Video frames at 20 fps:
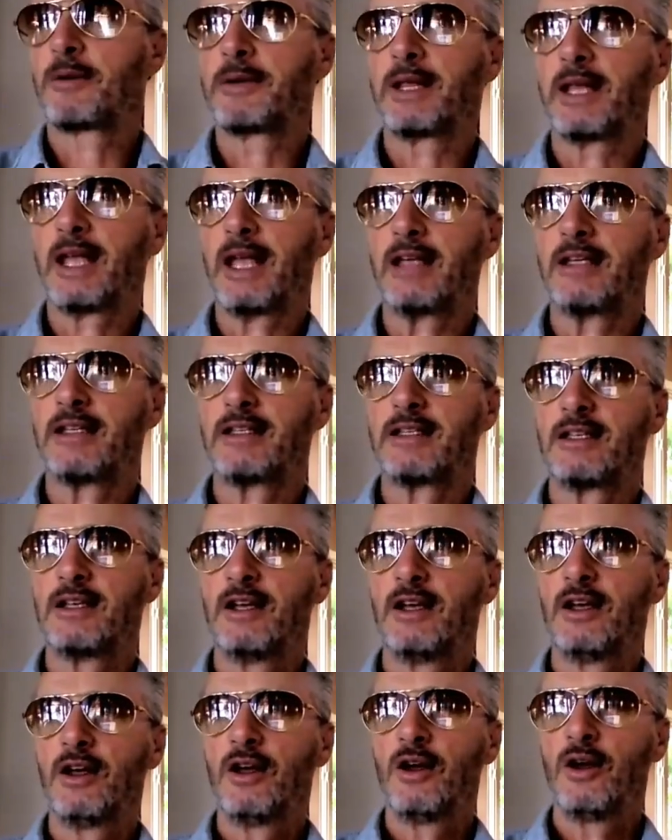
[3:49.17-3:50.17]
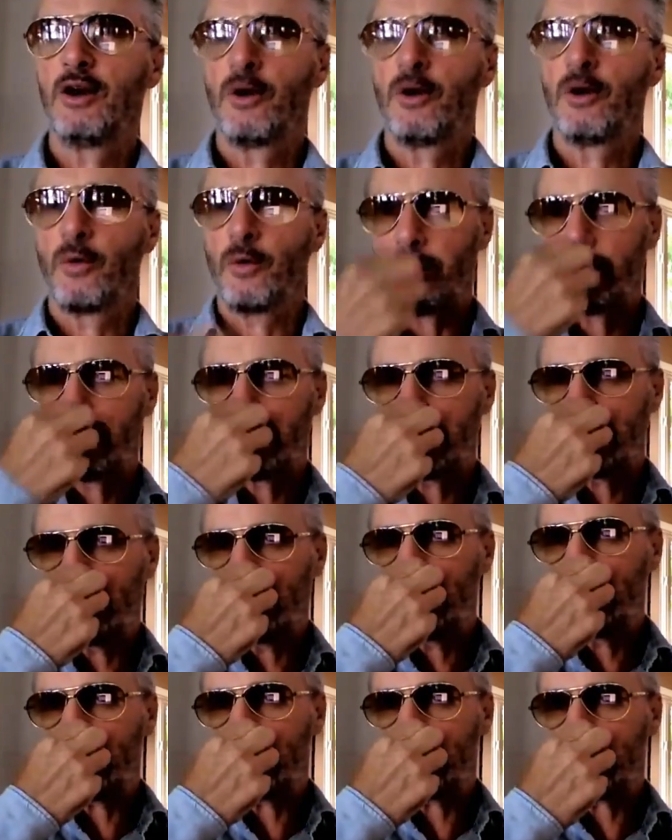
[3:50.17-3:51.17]
the case with
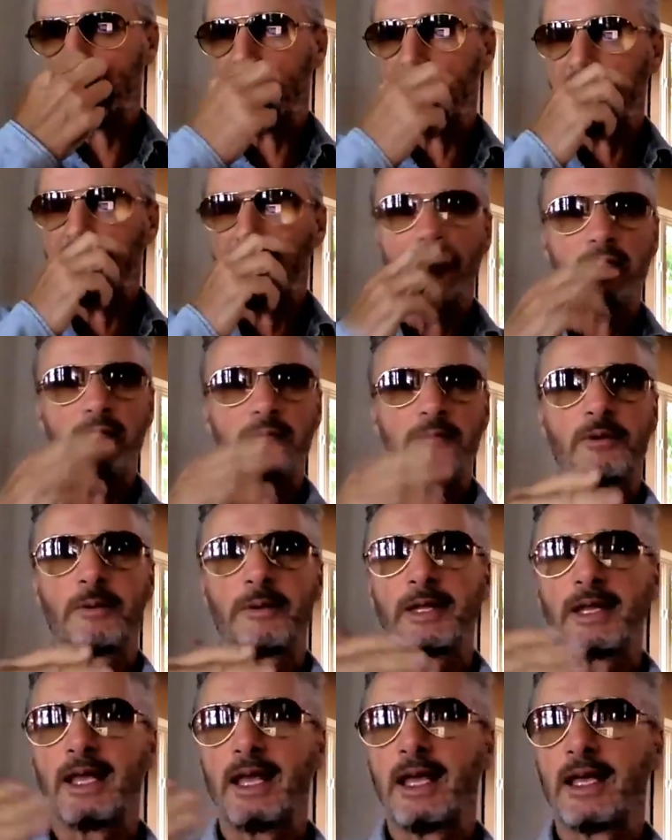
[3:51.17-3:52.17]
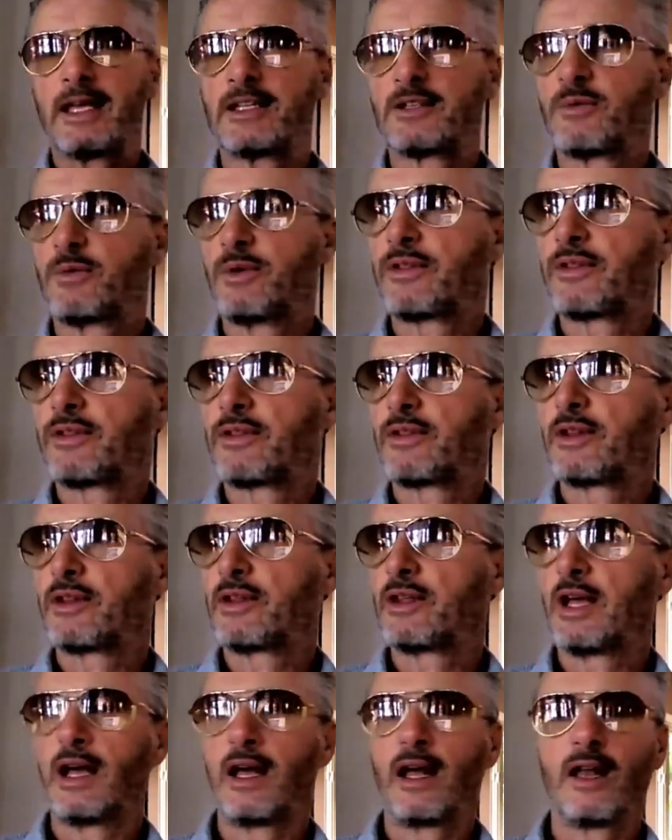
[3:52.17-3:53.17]
Lewis now, and it's probably the case with
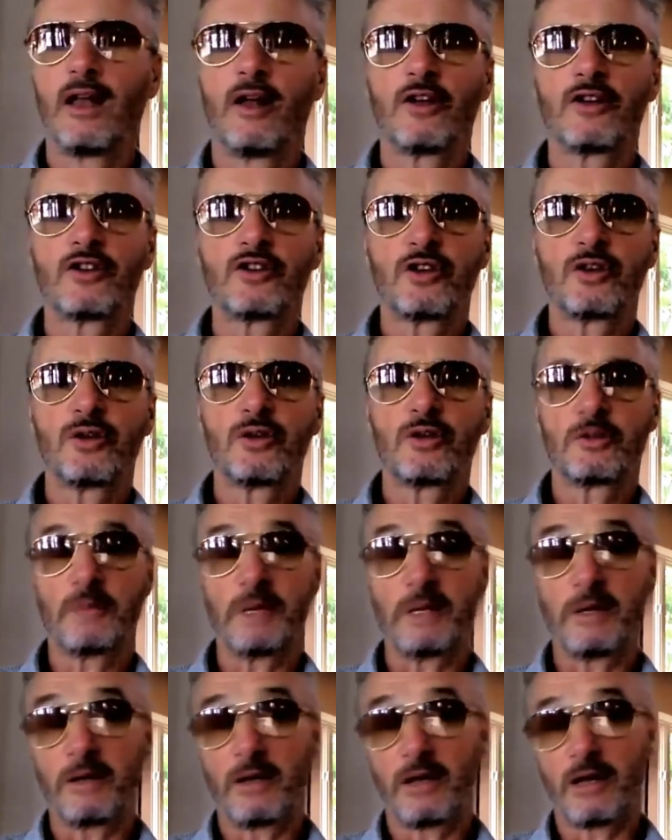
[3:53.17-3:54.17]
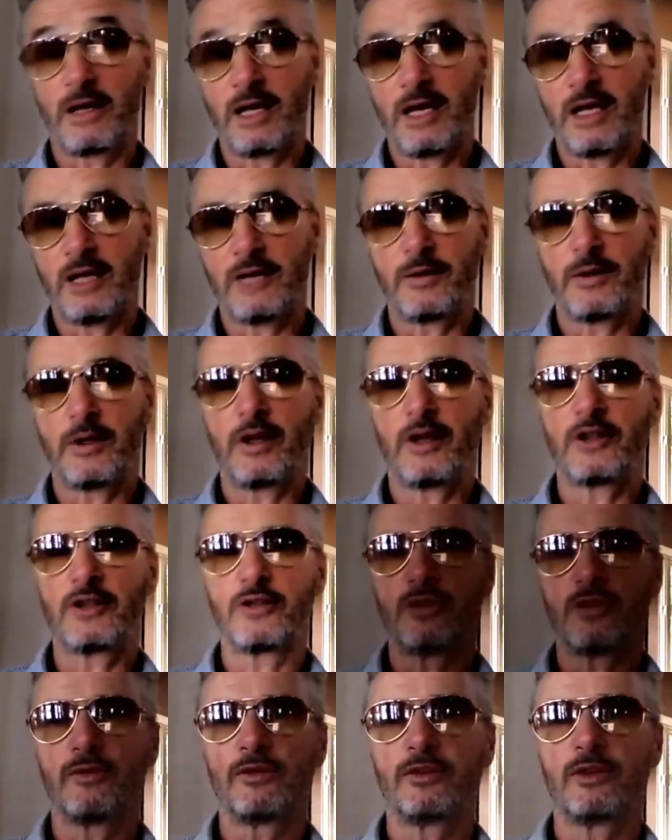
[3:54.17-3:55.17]
Alonso. It's been the case with Alonso
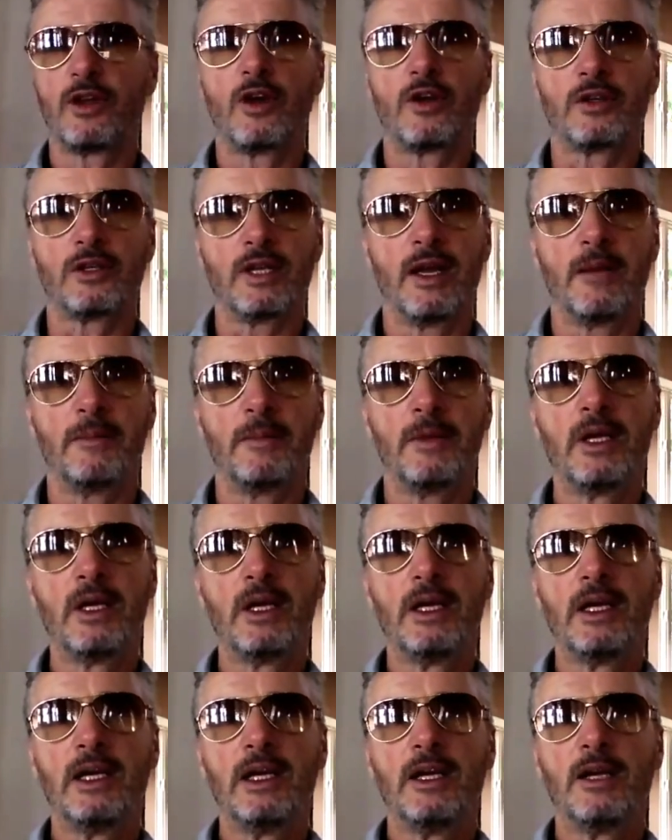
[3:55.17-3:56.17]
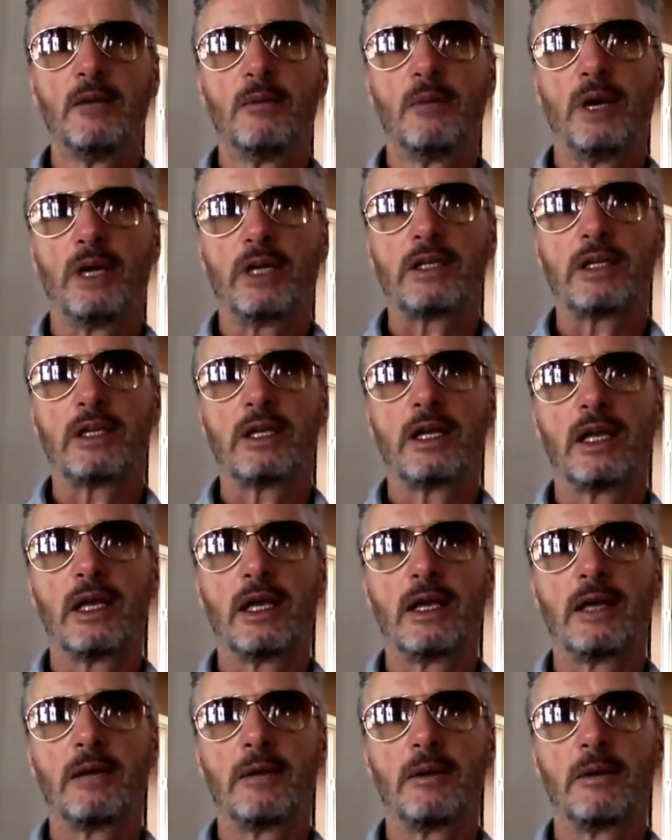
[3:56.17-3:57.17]
for a long time. But
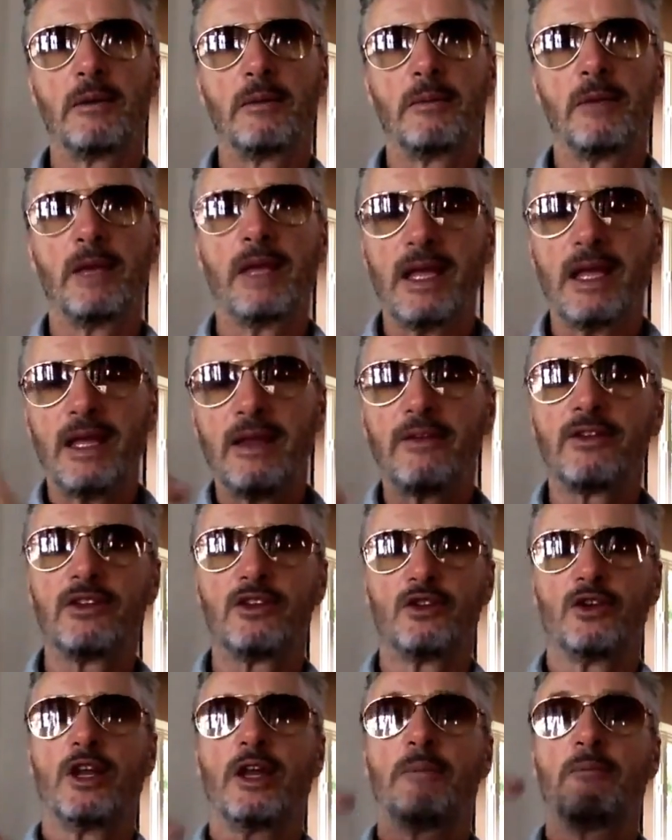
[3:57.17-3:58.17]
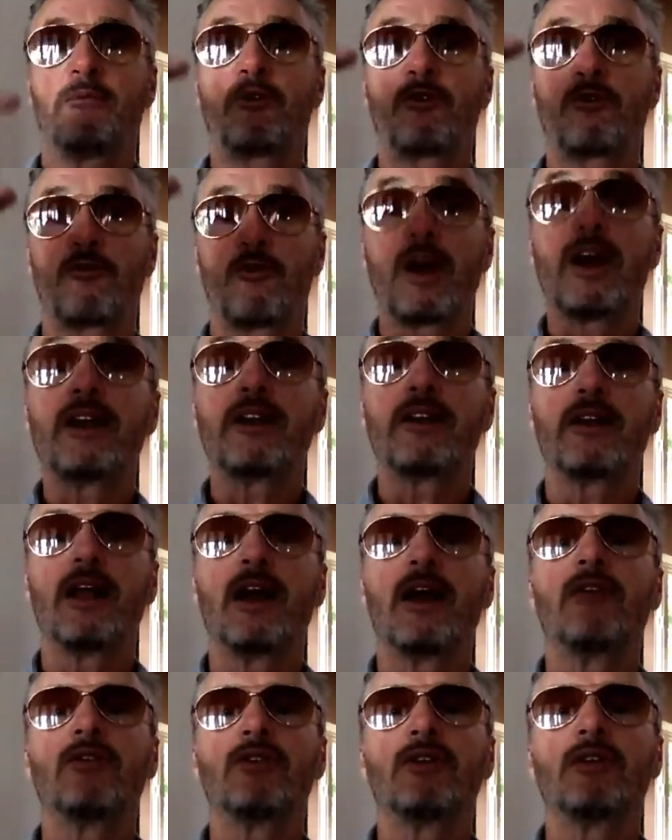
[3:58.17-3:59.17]
even to a greater
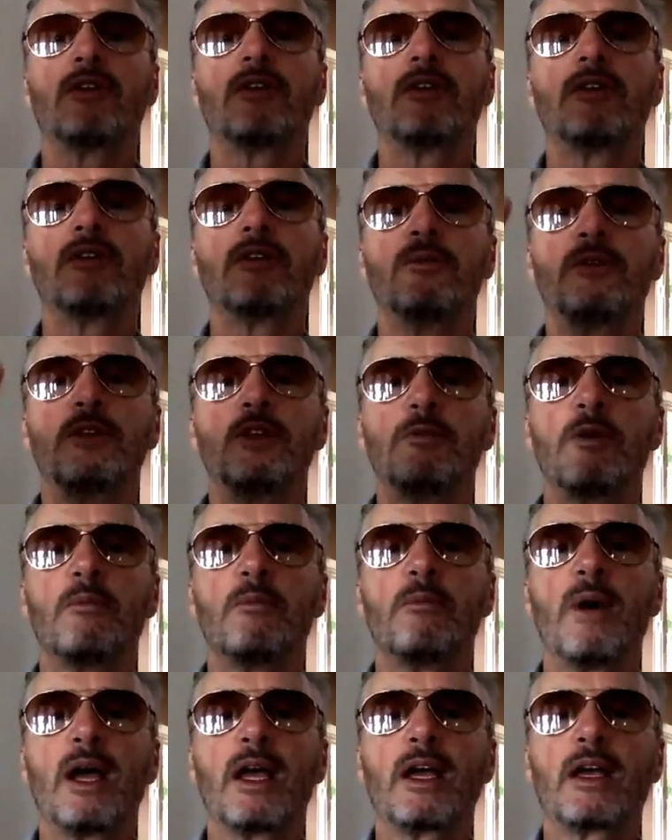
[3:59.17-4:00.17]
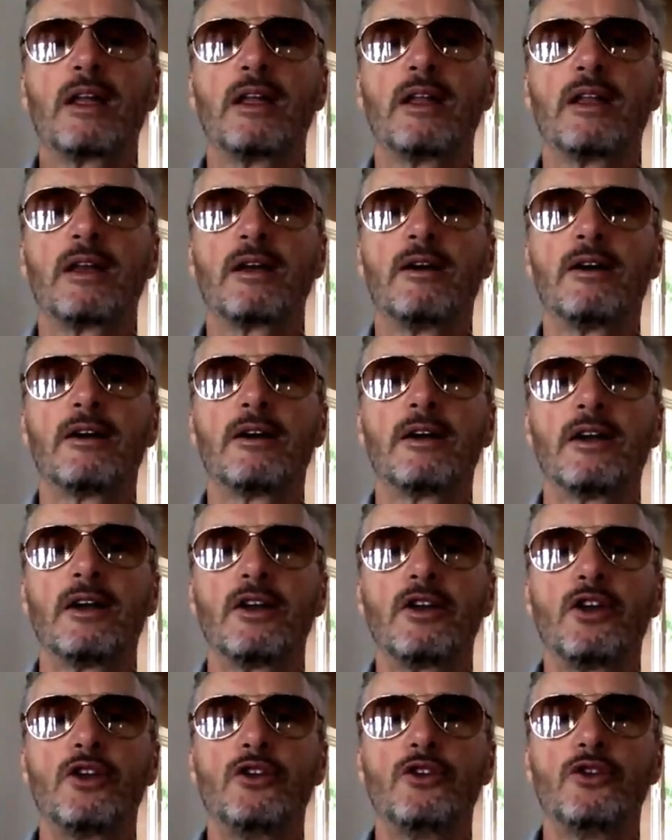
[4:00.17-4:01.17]
level, when you put Michael in the car,
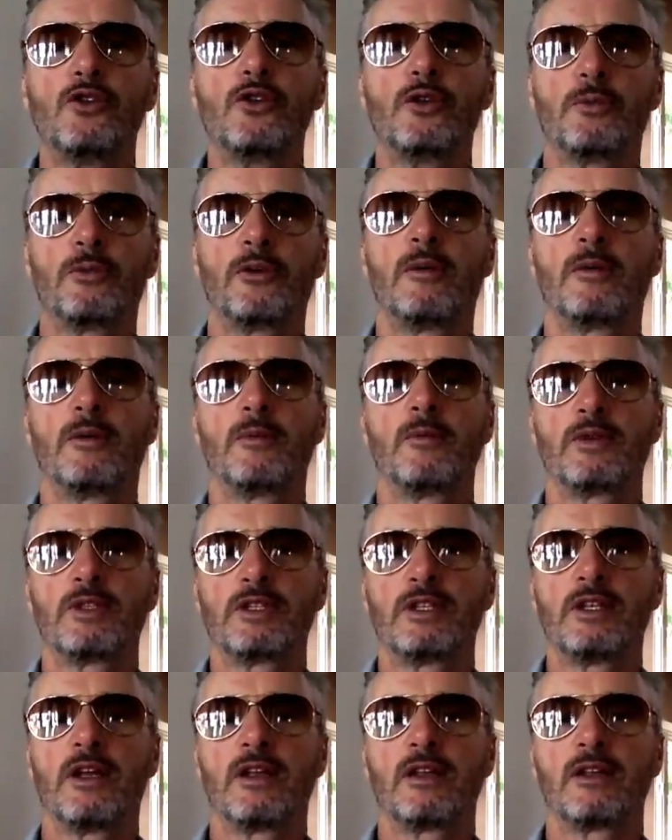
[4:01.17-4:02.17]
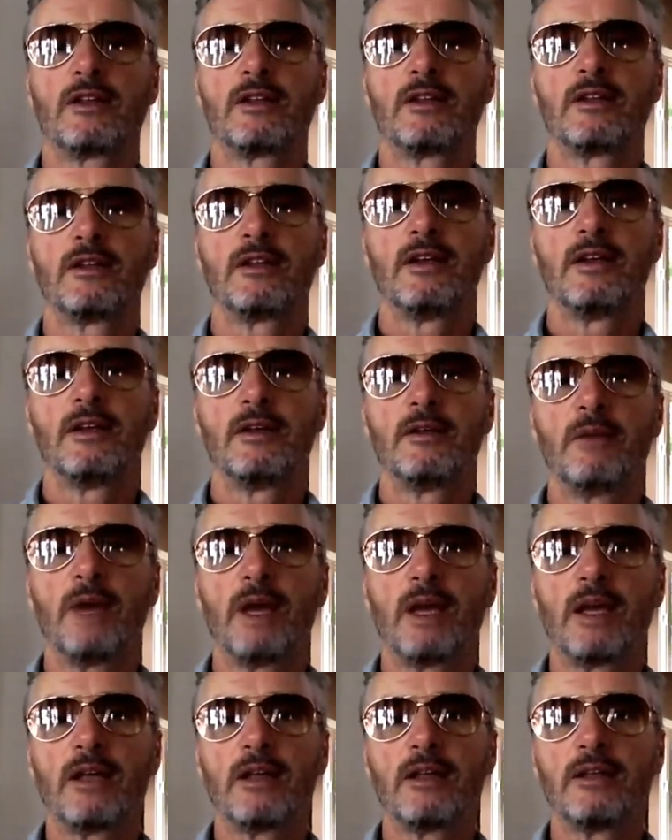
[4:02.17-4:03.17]
you knew the problem was not
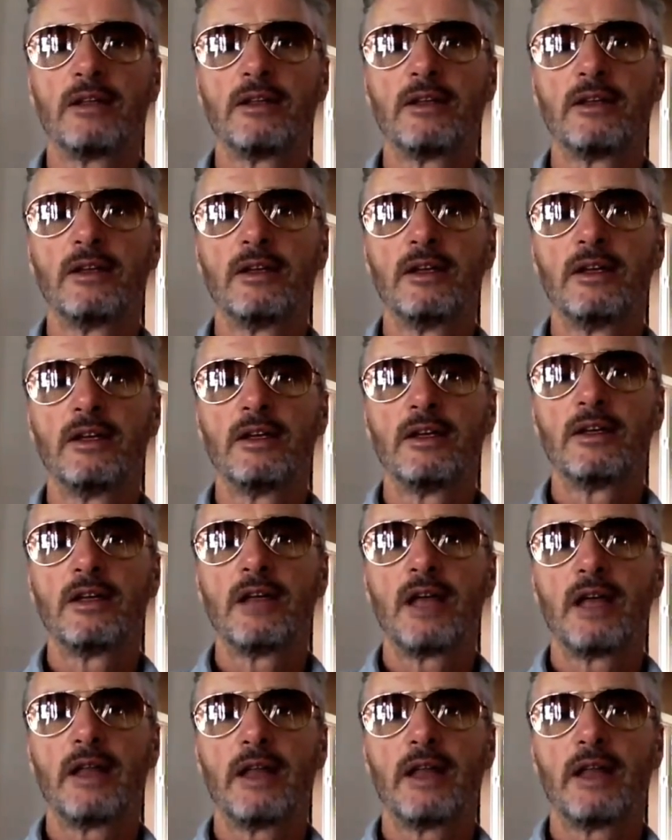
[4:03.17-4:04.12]
Michael. And